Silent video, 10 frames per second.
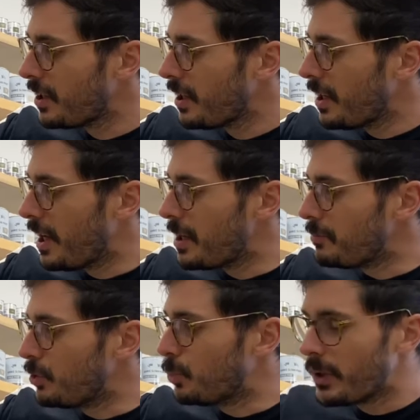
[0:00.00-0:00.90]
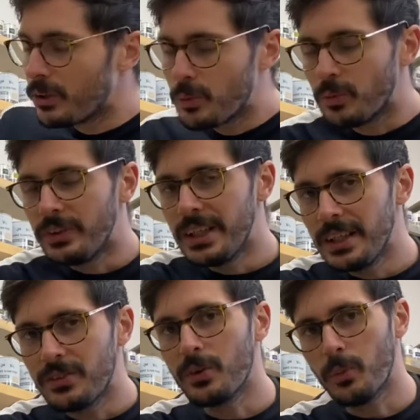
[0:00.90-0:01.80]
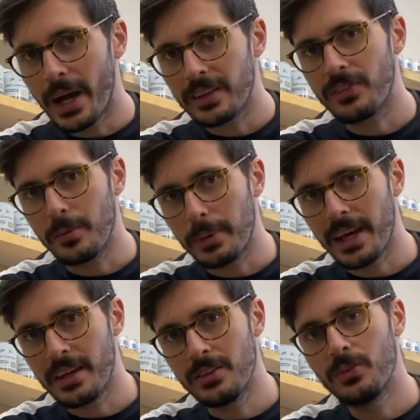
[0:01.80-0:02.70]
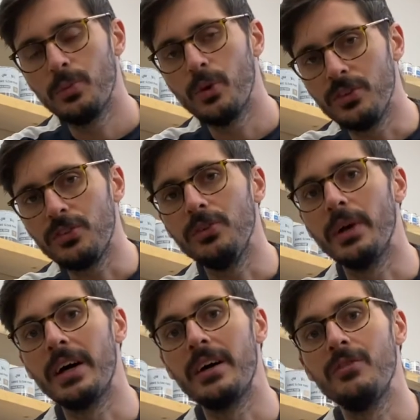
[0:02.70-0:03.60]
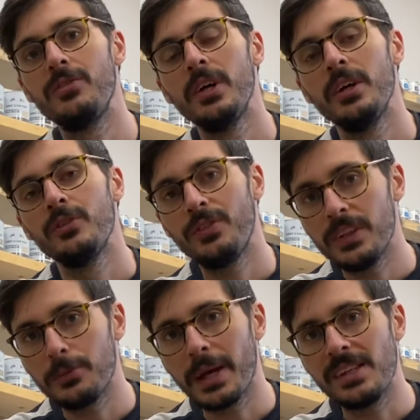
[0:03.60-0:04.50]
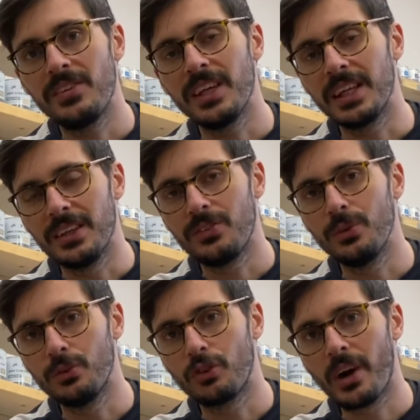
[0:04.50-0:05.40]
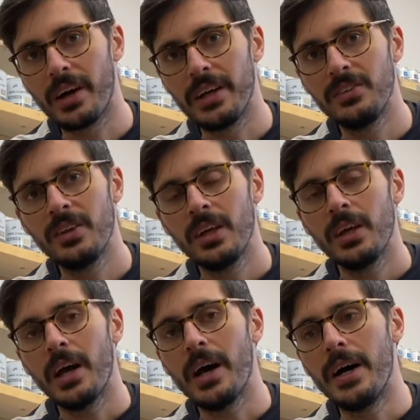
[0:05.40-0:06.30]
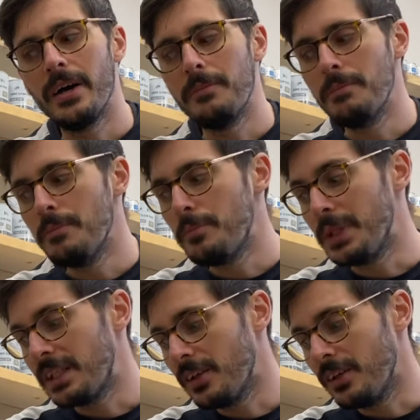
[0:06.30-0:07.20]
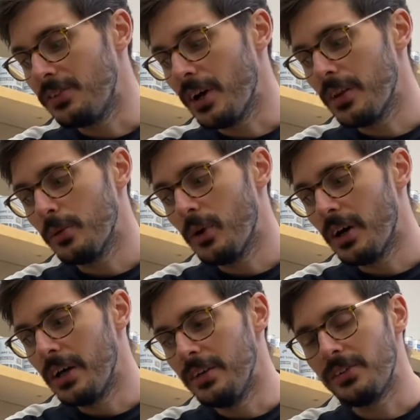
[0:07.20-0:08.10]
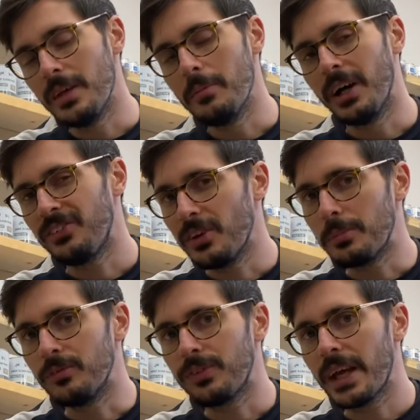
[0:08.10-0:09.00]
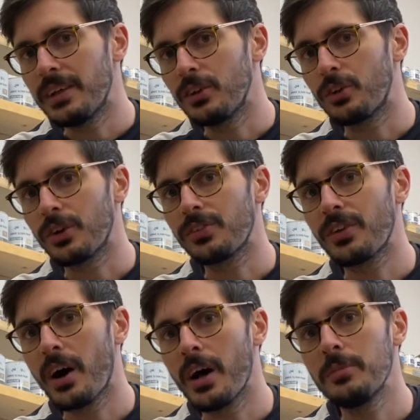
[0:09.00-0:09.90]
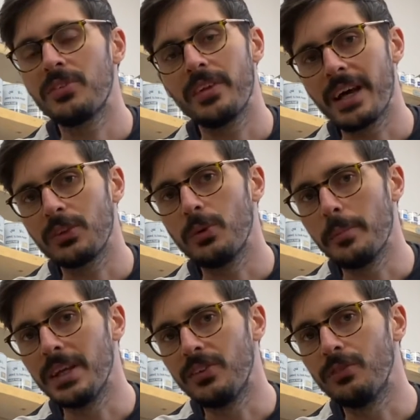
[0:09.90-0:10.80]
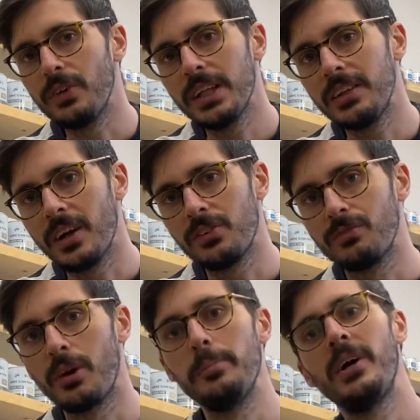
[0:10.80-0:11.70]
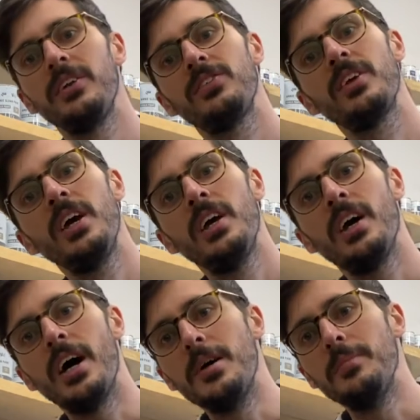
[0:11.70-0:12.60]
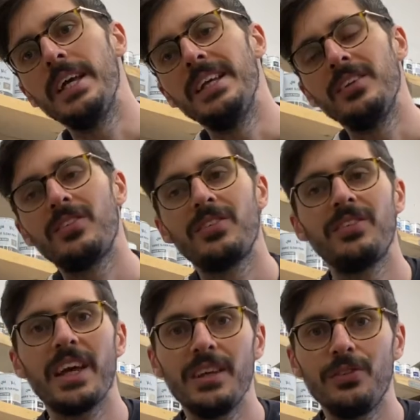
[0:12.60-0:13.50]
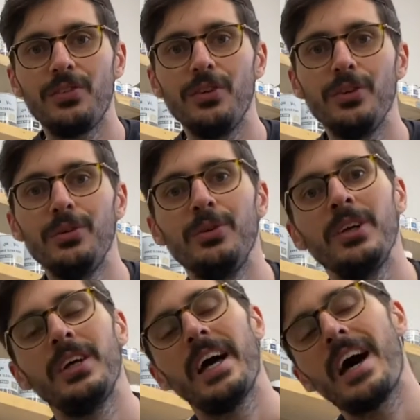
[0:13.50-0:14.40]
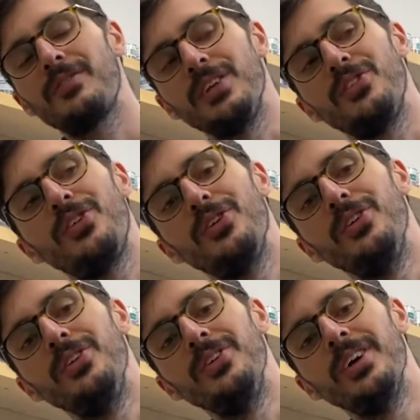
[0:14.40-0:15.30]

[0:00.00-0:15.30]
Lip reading: You will need to wax the paint once you have finished painting and it's all dried, because otherwise it might chip and flake across time. So that's what makes it really nice and robust. It saves you having to